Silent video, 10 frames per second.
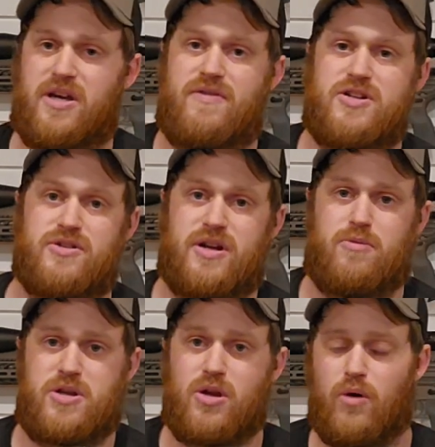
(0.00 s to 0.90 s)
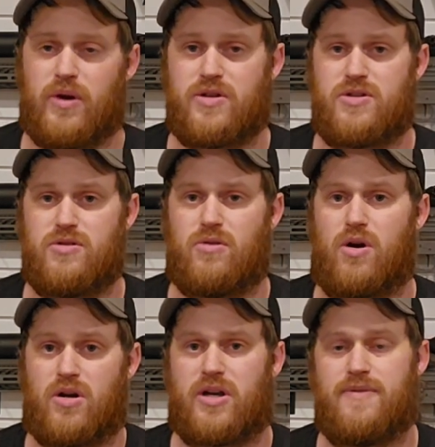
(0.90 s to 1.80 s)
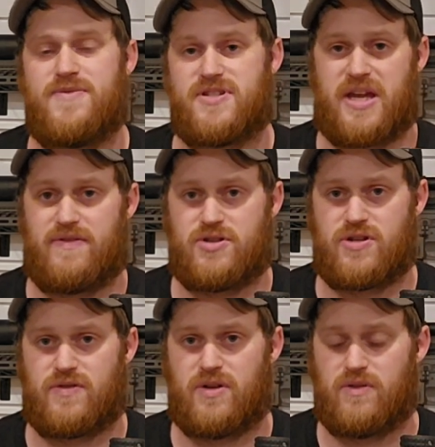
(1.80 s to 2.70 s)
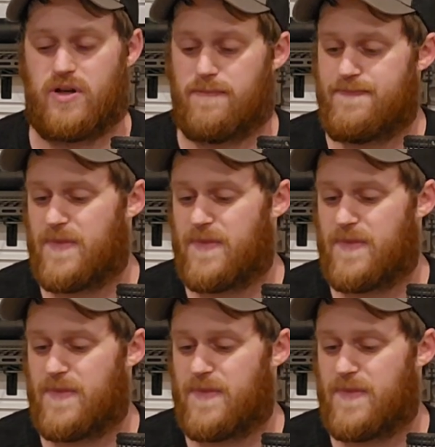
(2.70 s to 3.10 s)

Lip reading: Eventually I'll be going to ARCA, just haven't shifted over yet.